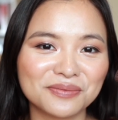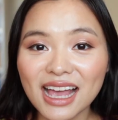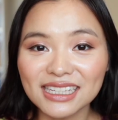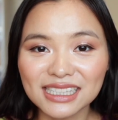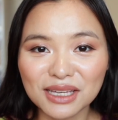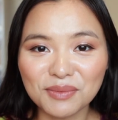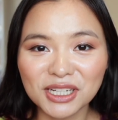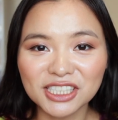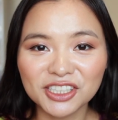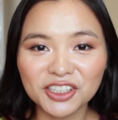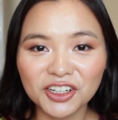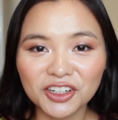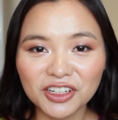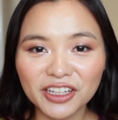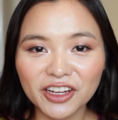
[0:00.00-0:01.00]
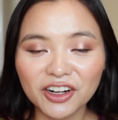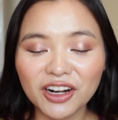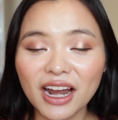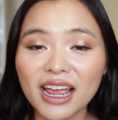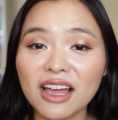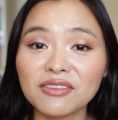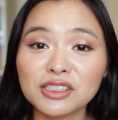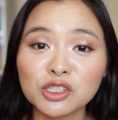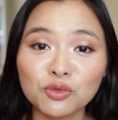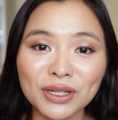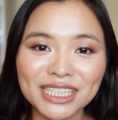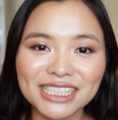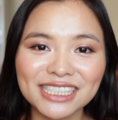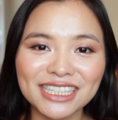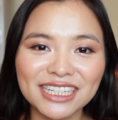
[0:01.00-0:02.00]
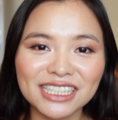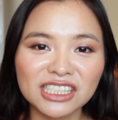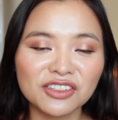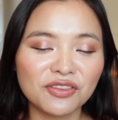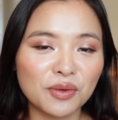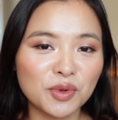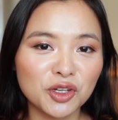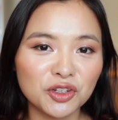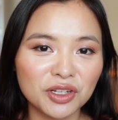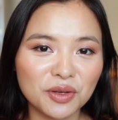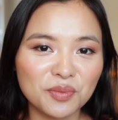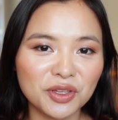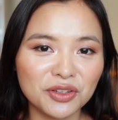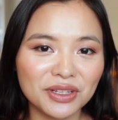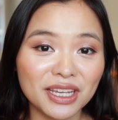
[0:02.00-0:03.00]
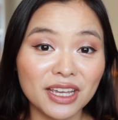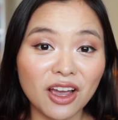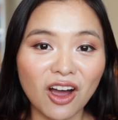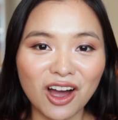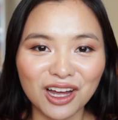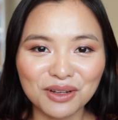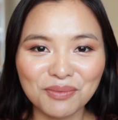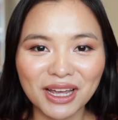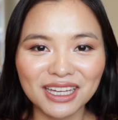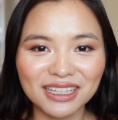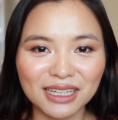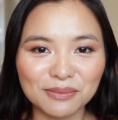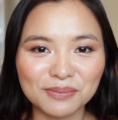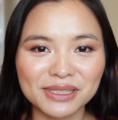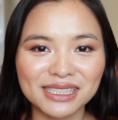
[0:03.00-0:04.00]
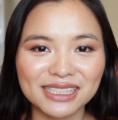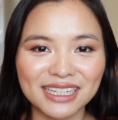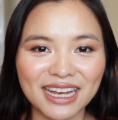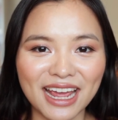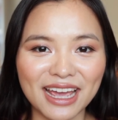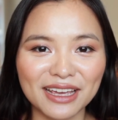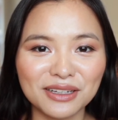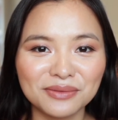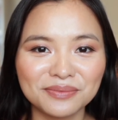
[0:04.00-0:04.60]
As I mentioned earlier, I have Sweet Cheeks from Huda Beauty on my lips today.